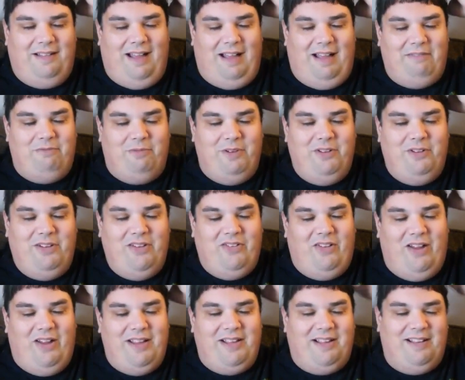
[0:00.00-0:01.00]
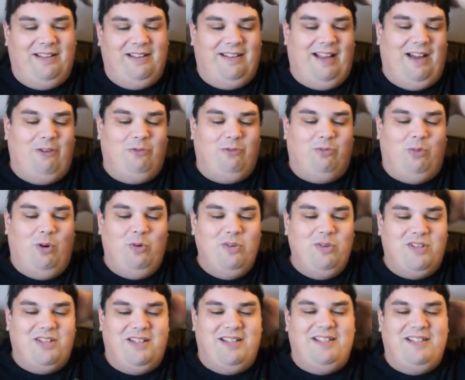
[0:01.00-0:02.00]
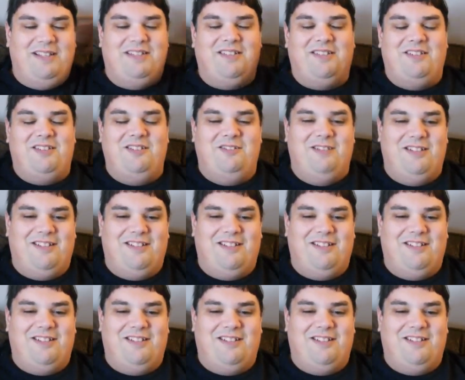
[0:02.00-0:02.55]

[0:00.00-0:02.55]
I really like how Rosa is too.